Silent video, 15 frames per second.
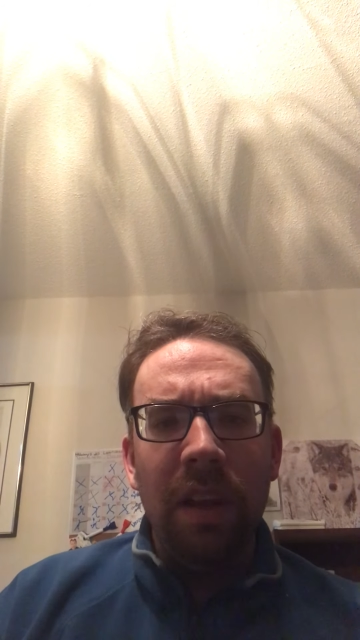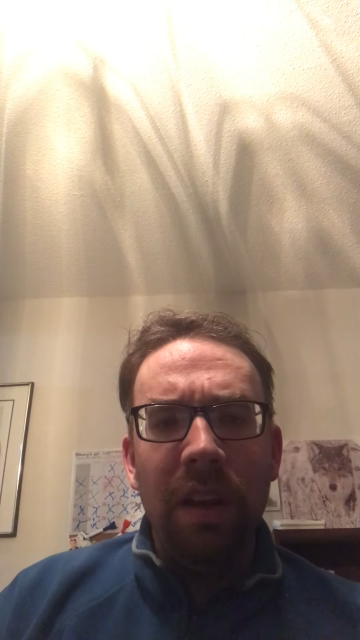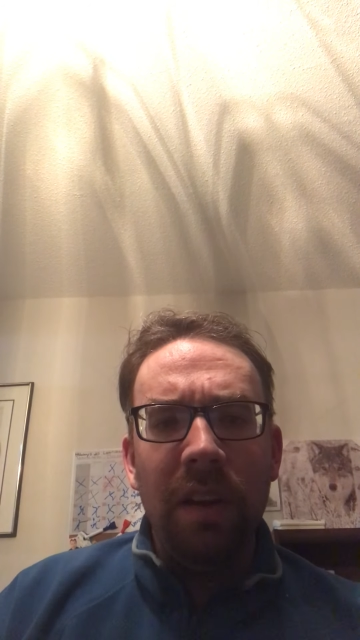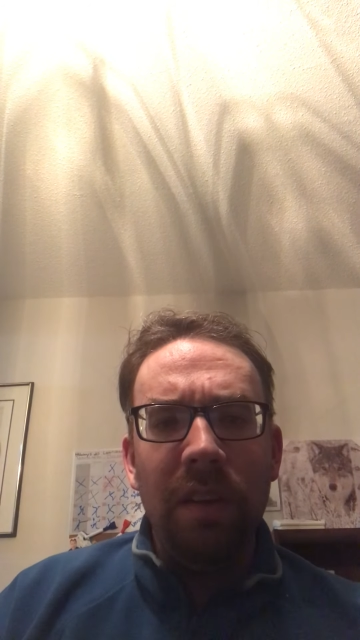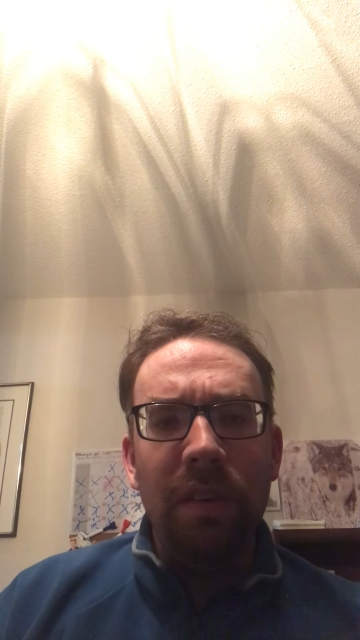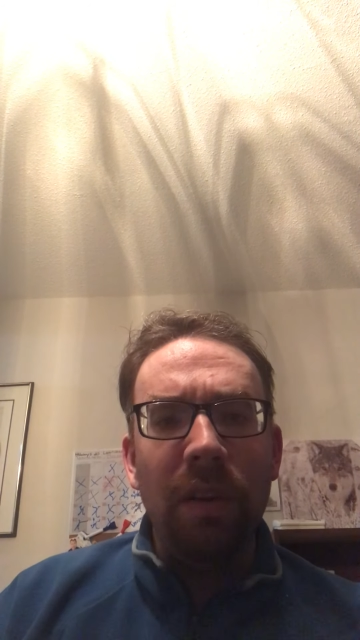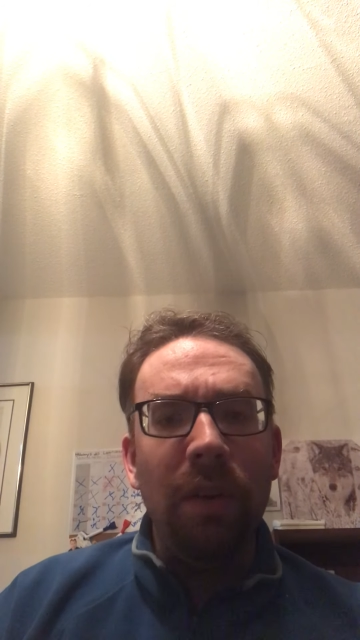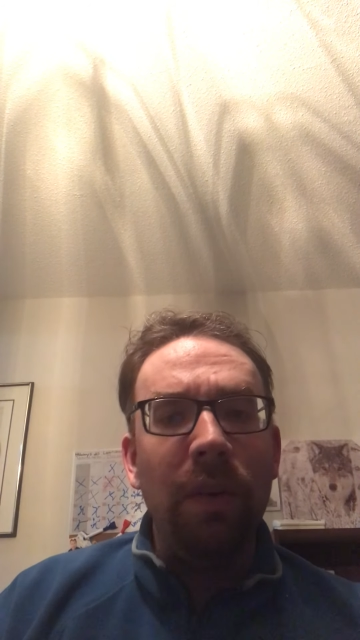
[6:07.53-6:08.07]

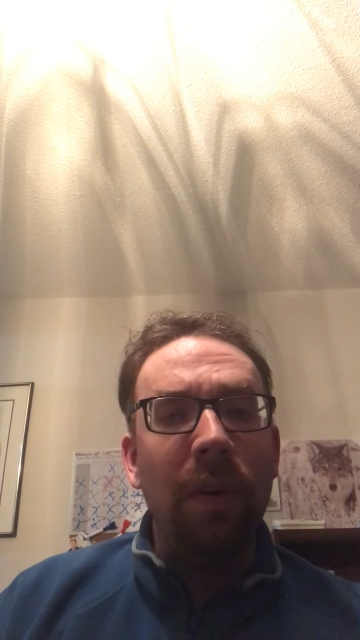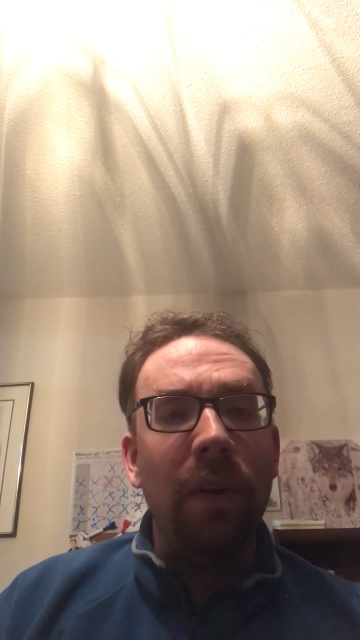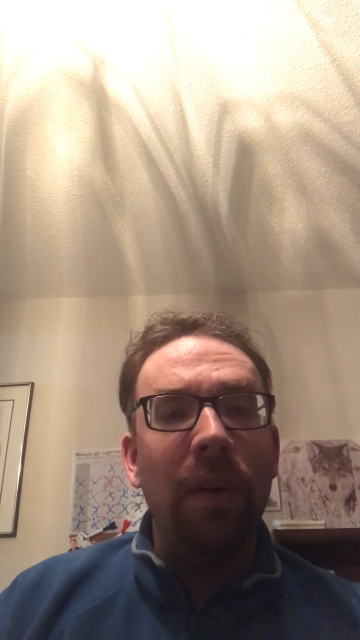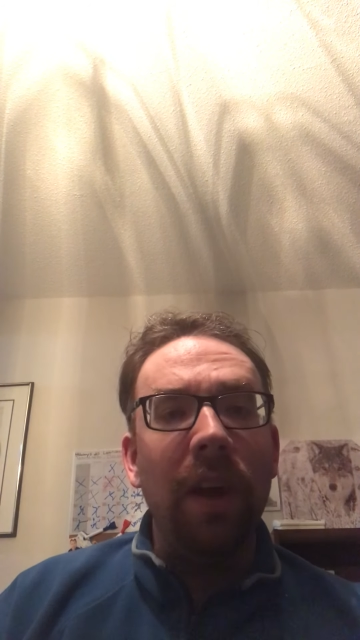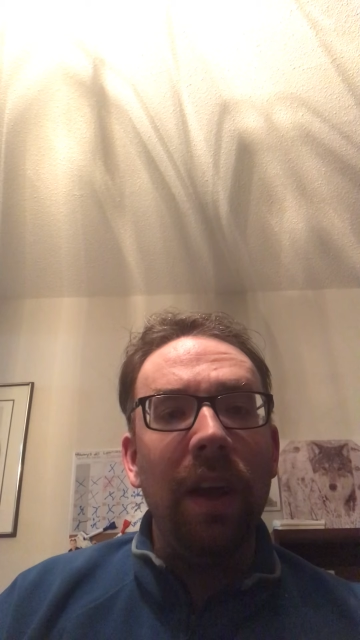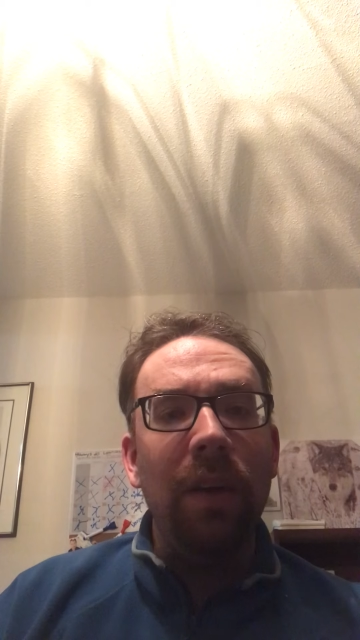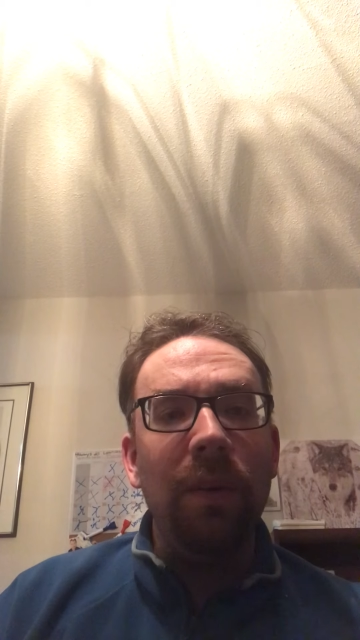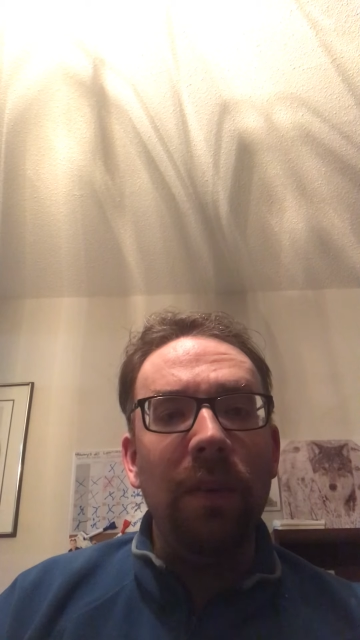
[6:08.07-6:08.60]
joke
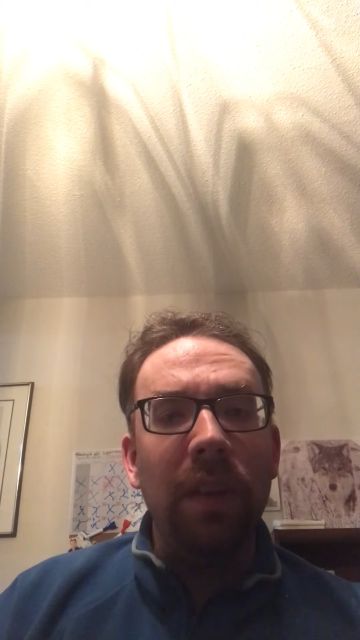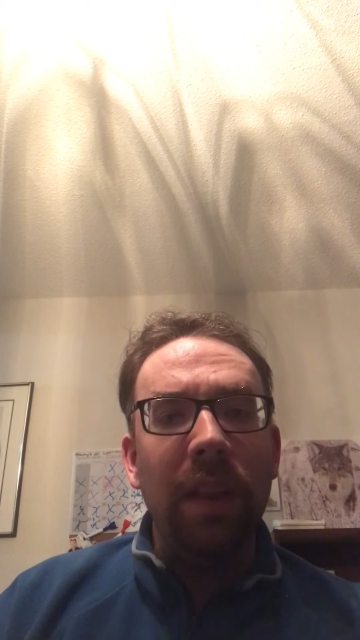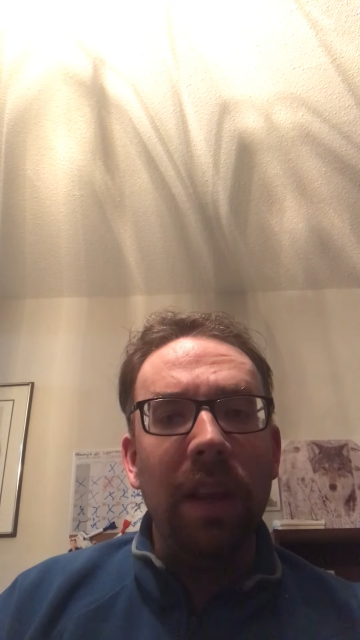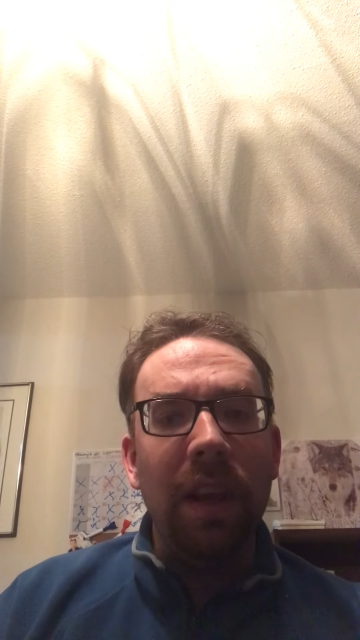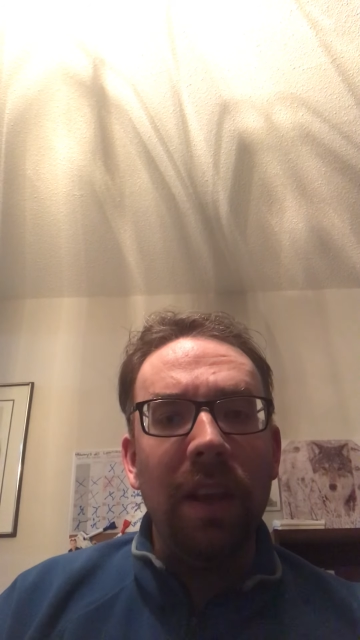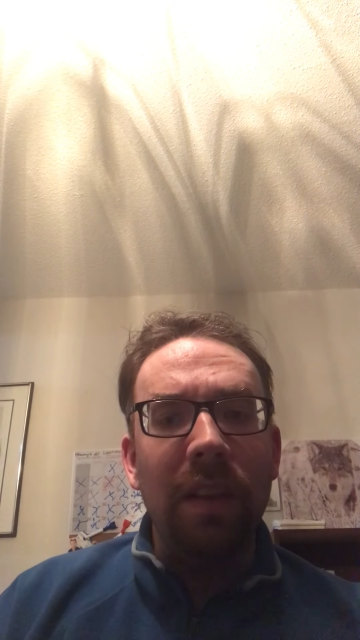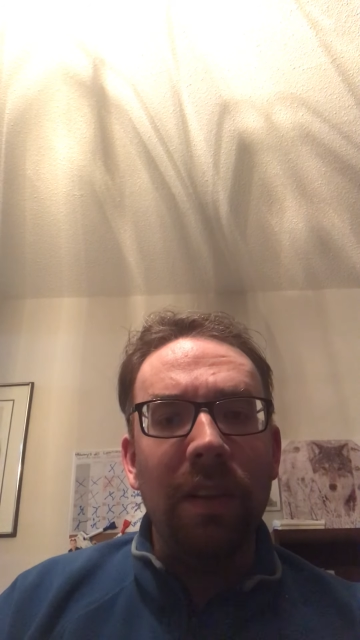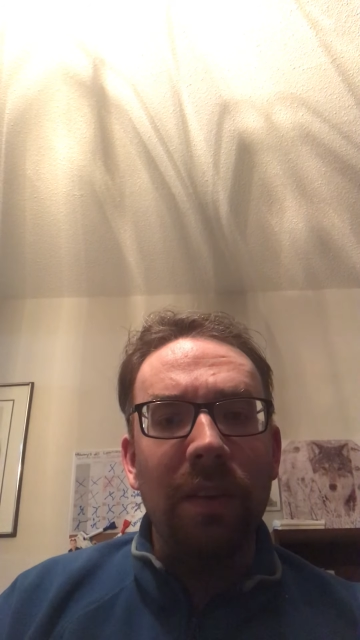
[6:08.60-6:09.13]
around with
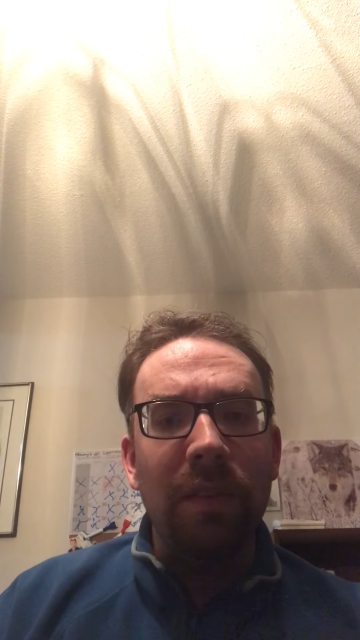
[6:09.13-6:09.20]
the other